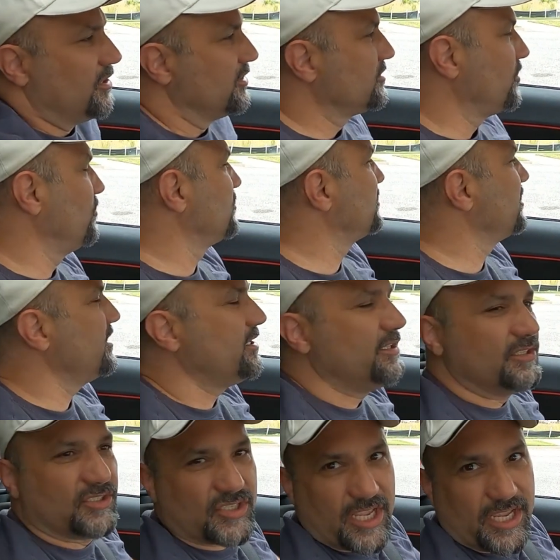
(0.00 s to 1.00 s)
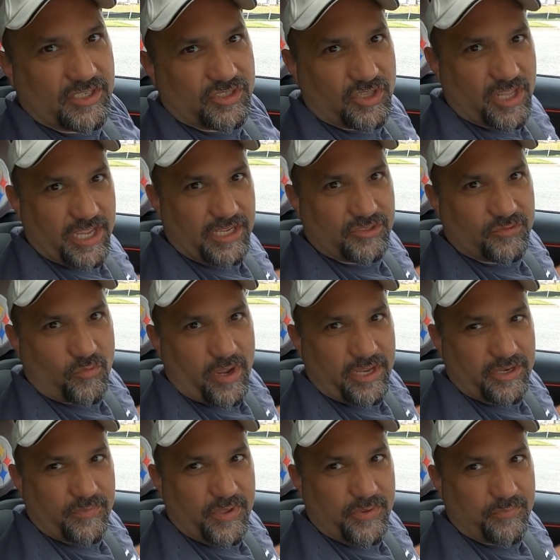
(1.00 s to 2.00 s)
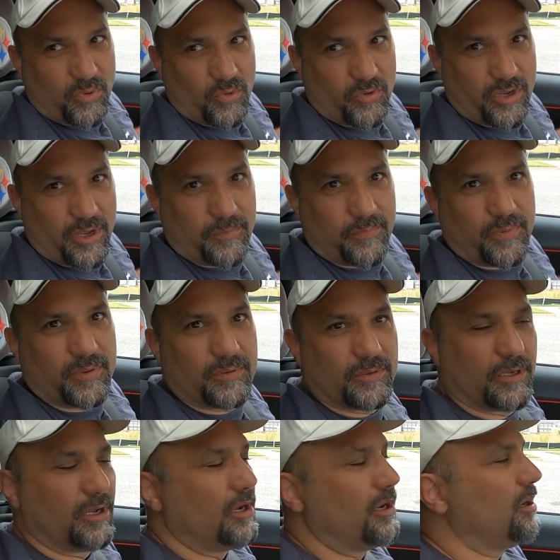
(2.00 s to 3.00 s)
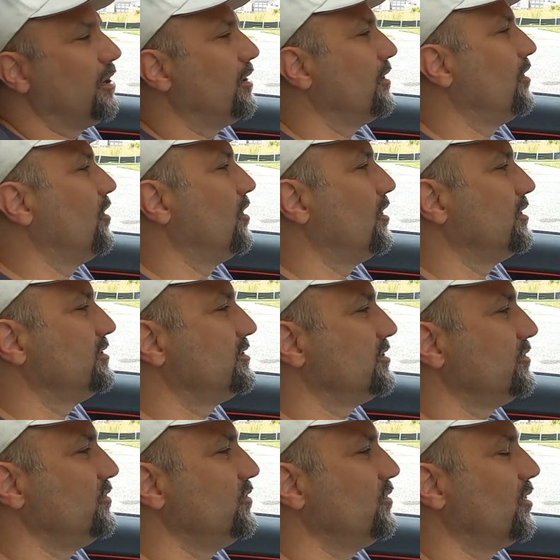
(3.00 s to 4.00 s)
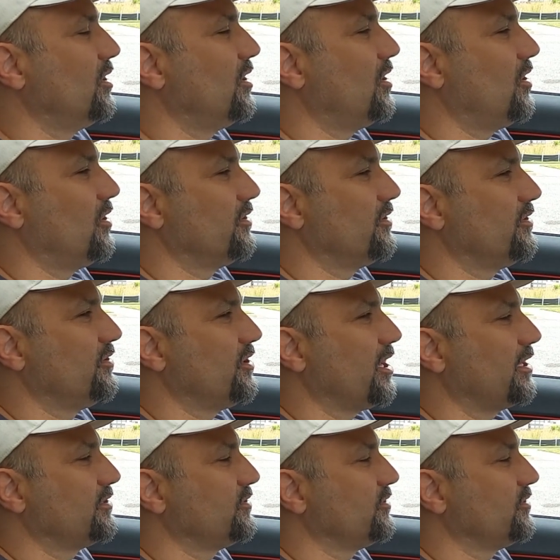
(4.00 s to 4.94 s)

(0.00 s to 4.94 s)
So we're sitting in the staging lanes waiting to be pulled up onto the drag